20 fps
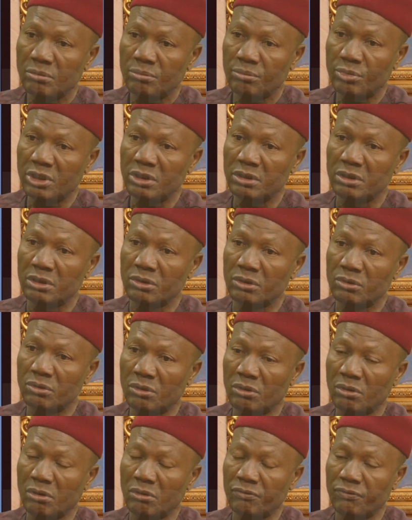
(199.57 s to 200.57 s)
play the
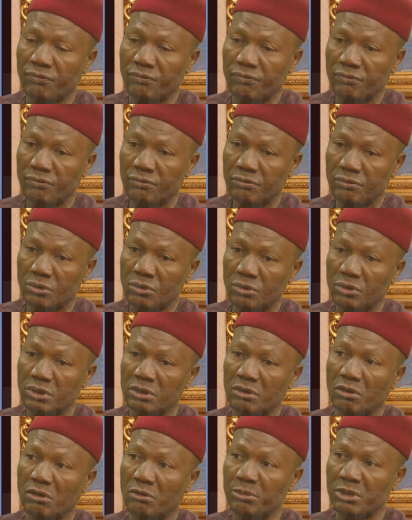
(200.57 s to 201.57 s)
role of holding
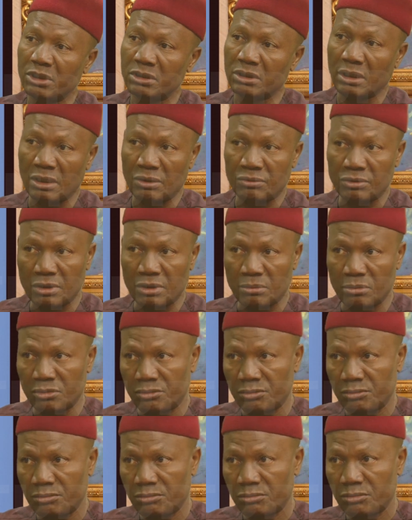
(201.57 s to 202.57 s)
government accountable
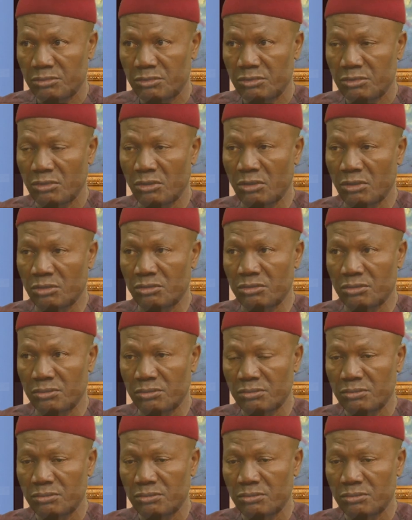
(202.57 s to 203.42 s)
also.